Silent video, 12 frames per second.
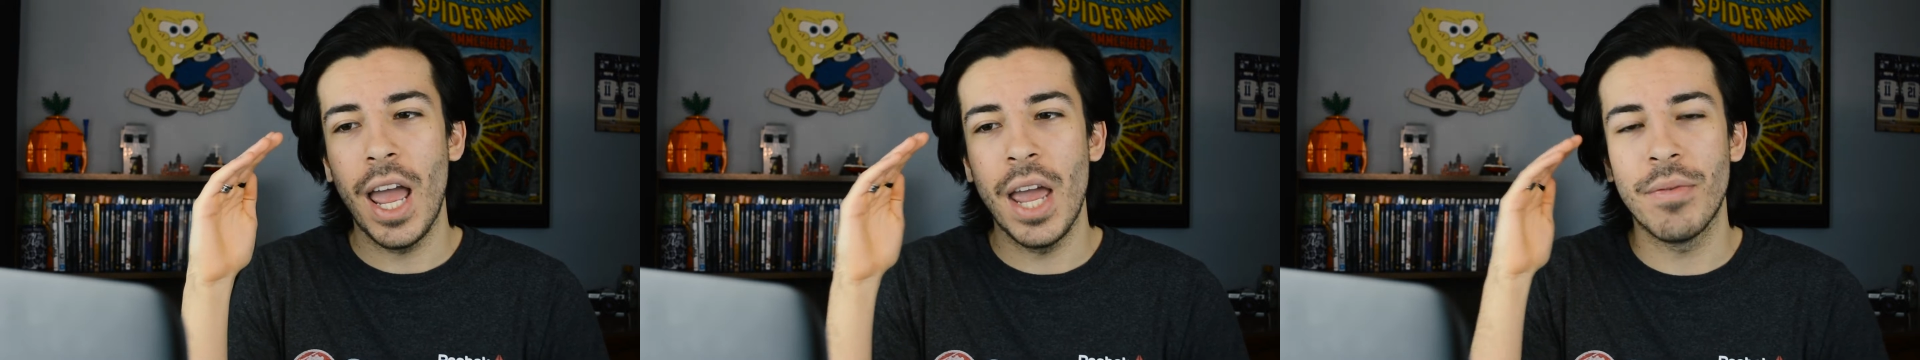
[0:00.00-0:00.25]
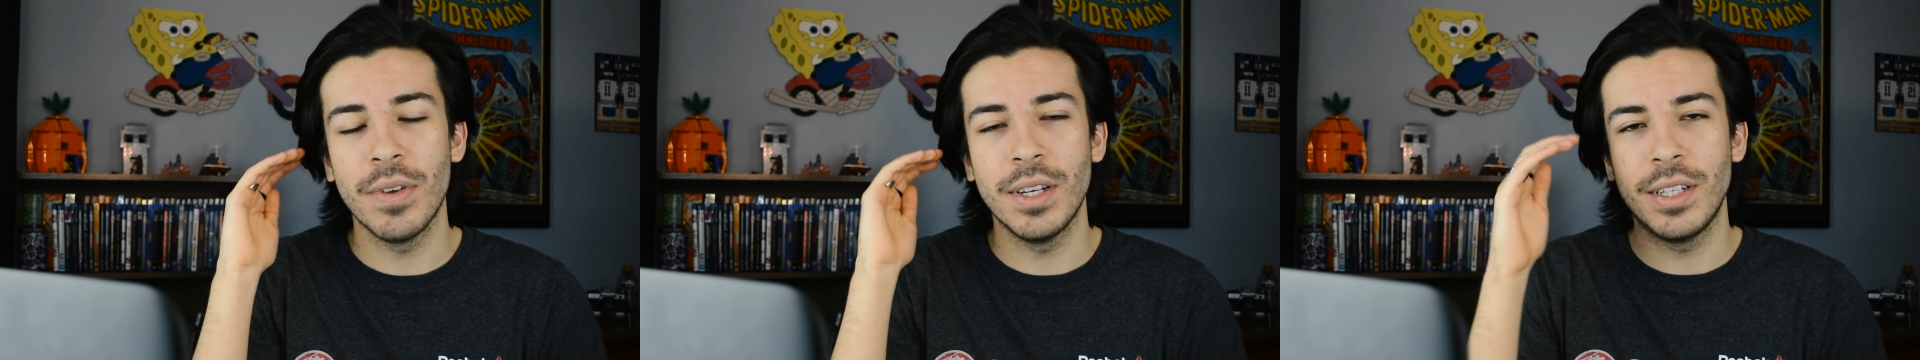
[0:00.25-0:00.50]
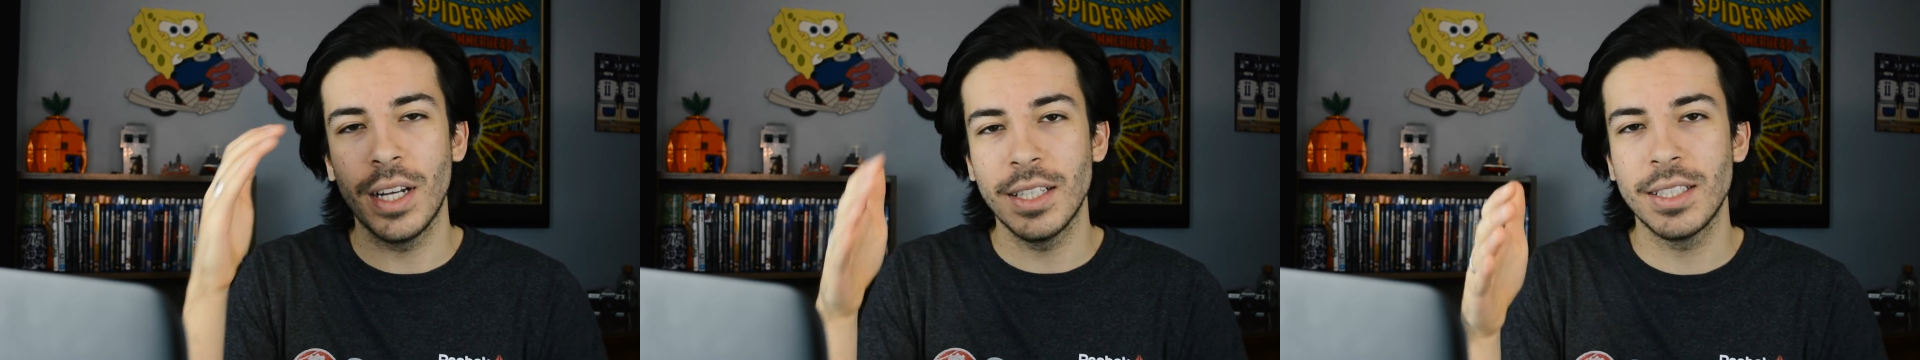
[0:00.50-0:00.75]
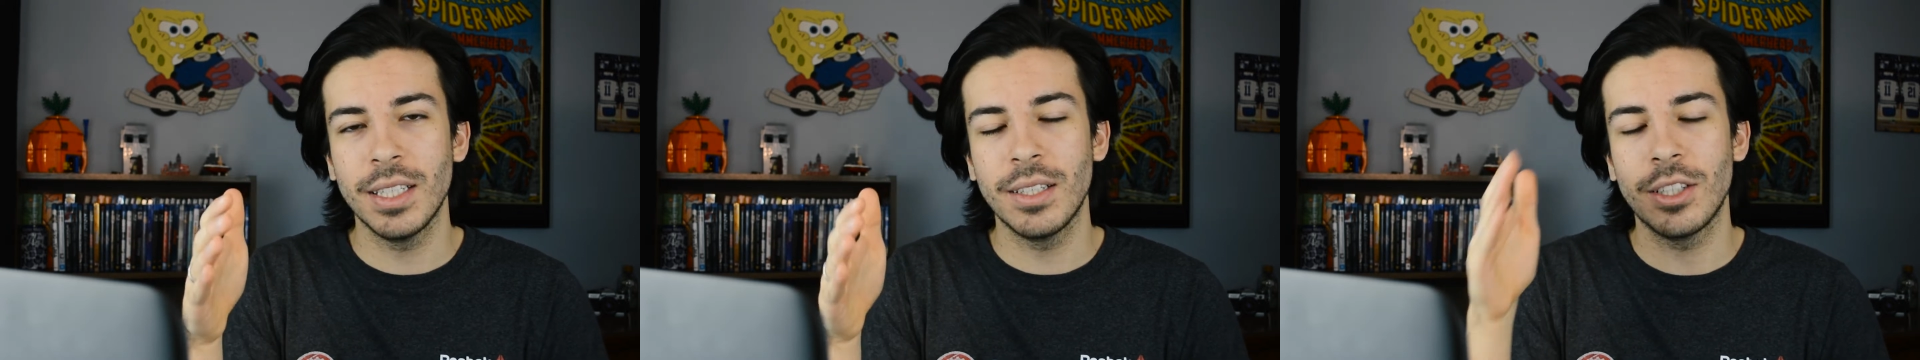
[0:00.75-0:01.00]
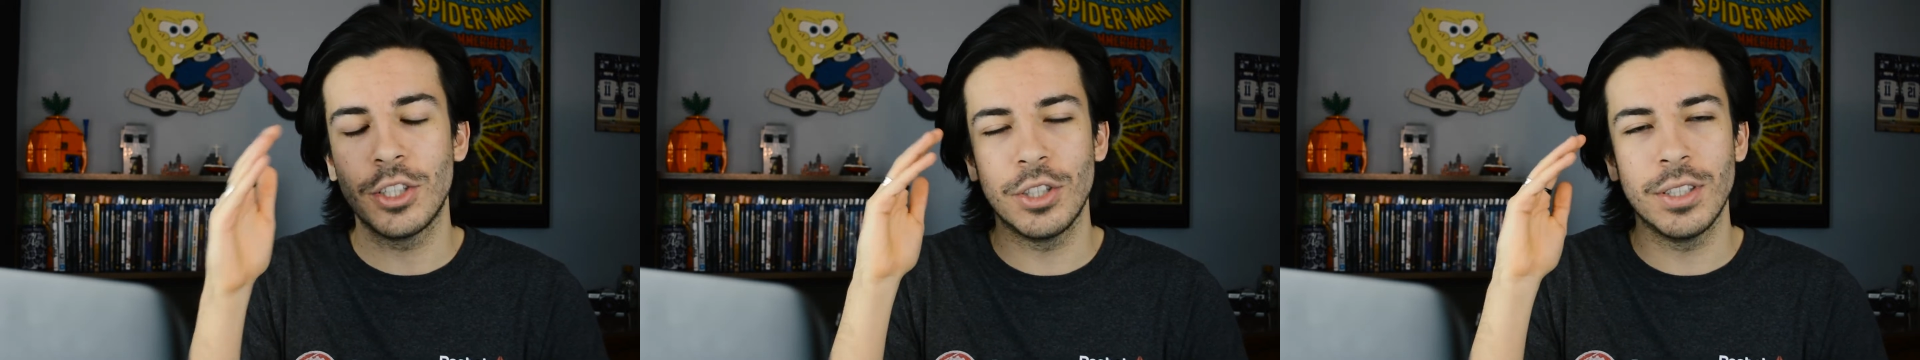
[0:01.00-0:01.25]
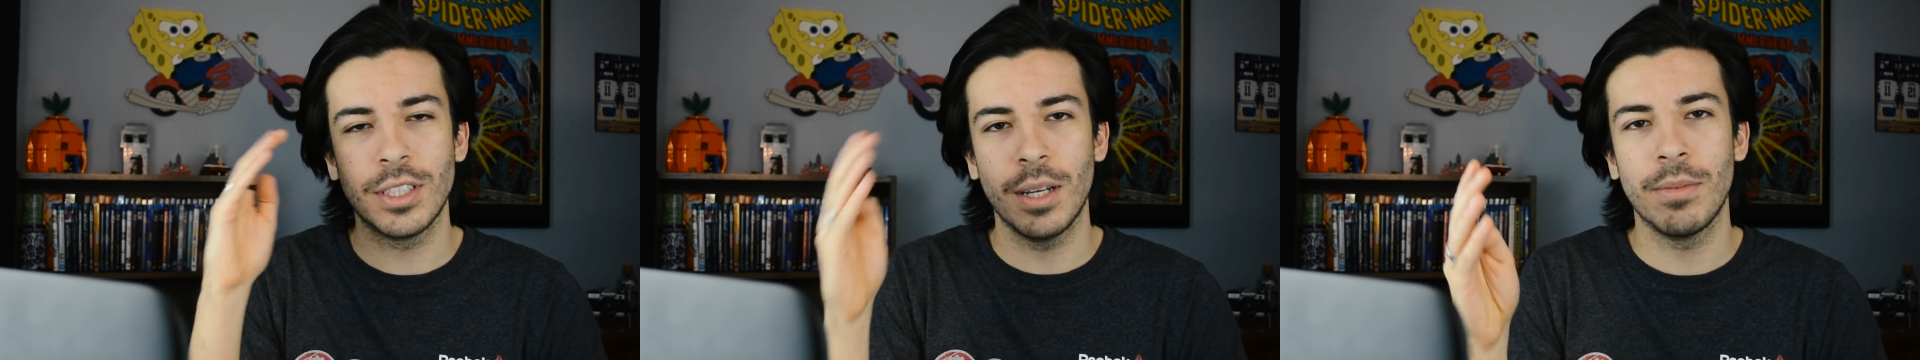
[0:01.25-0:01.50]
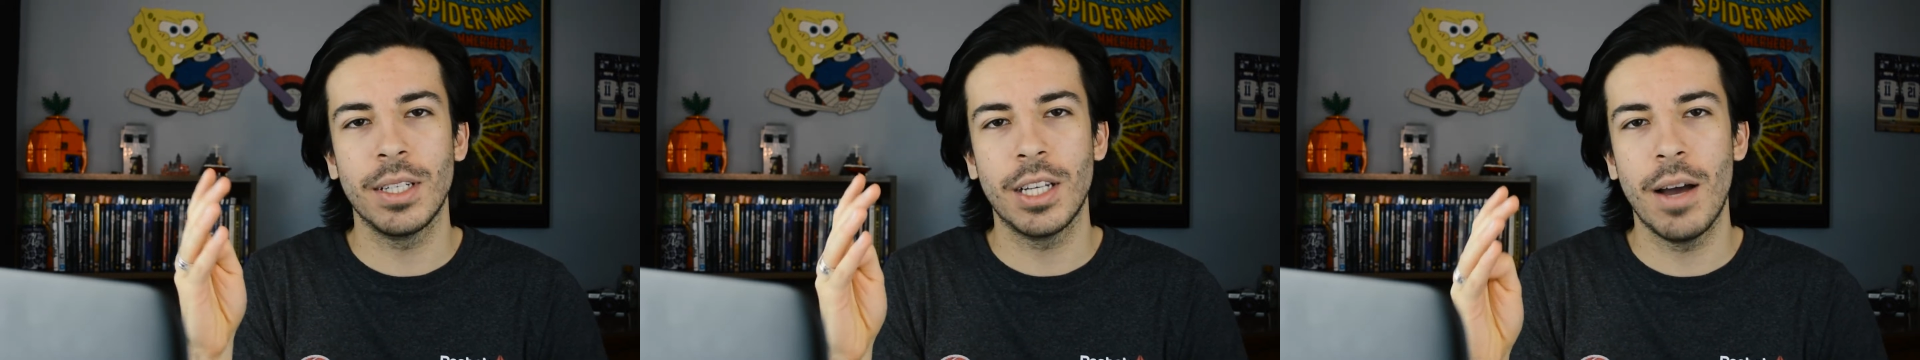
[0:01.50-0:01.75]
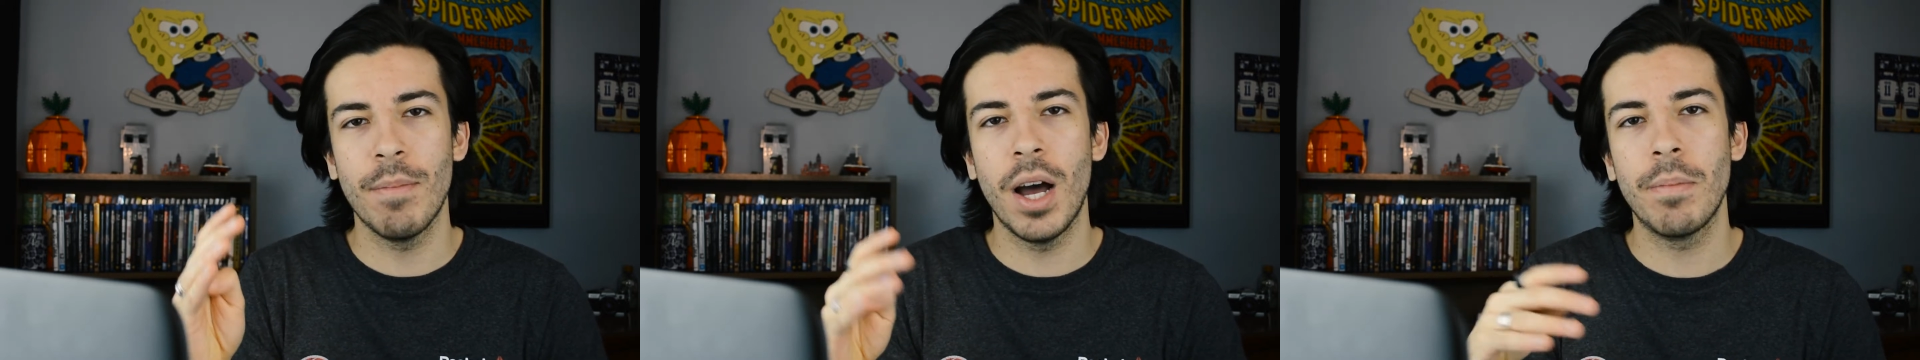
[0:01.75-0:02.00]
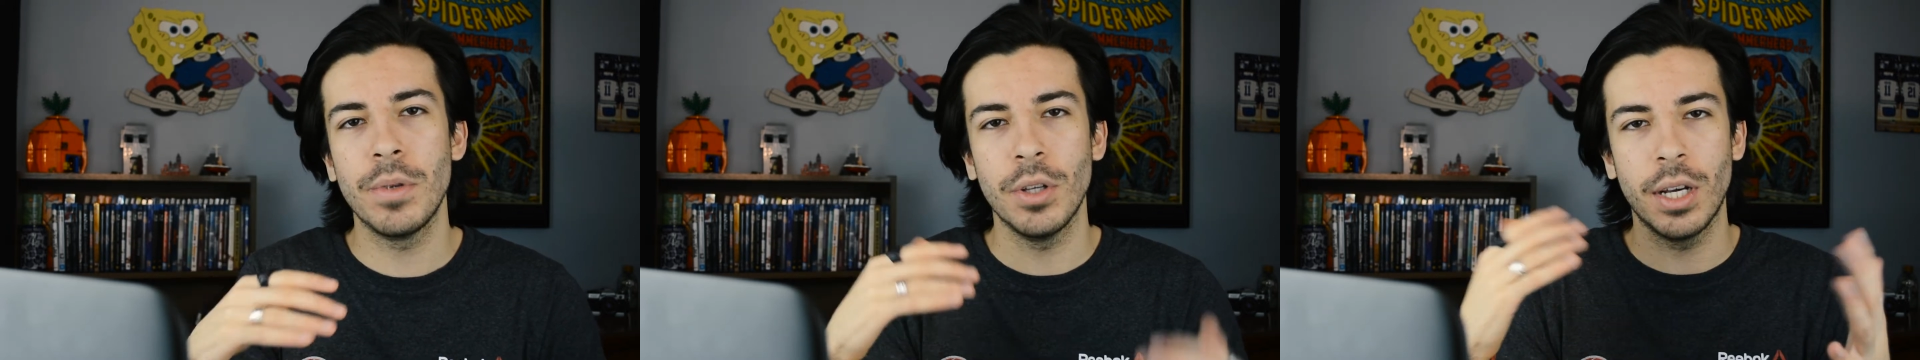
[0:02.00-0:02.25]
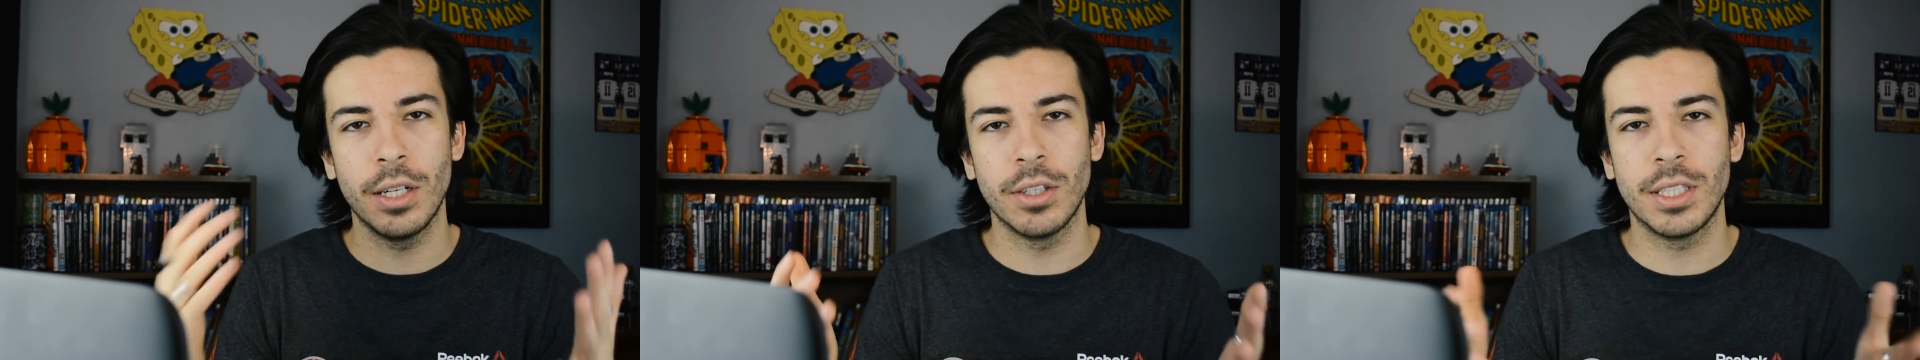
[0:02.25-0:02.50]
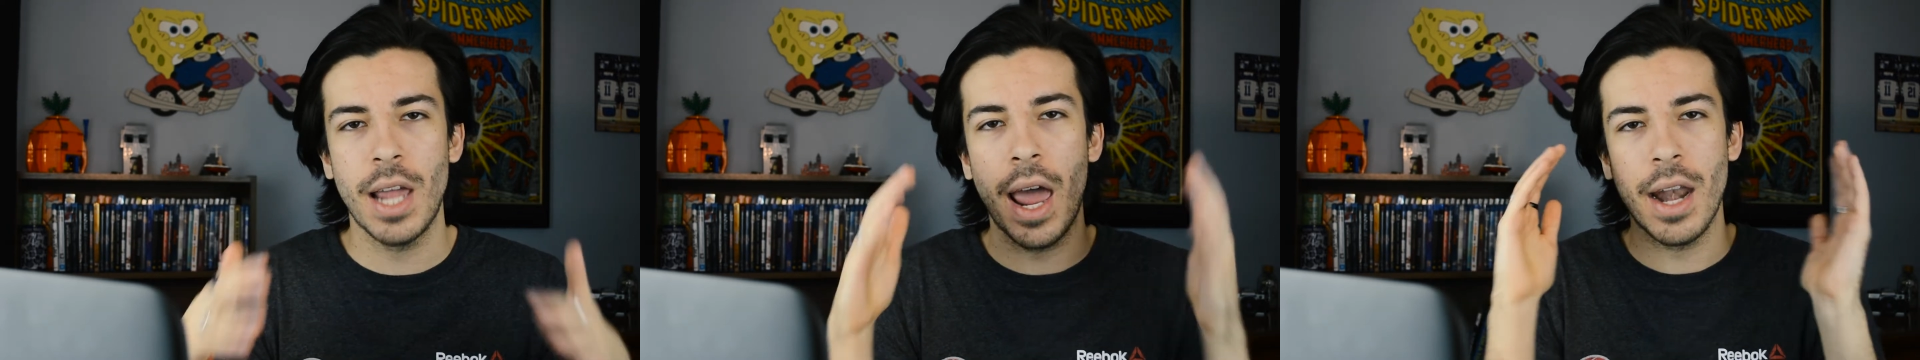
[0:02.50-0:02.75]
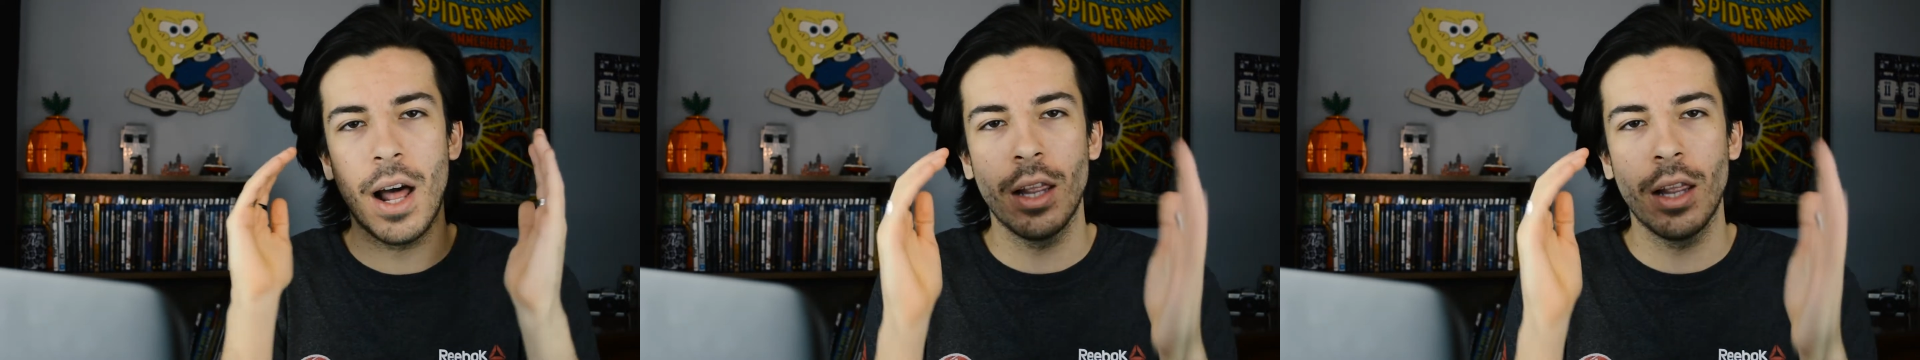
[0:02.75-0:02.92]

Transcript: If it doesn't, should something come up, you'll understand.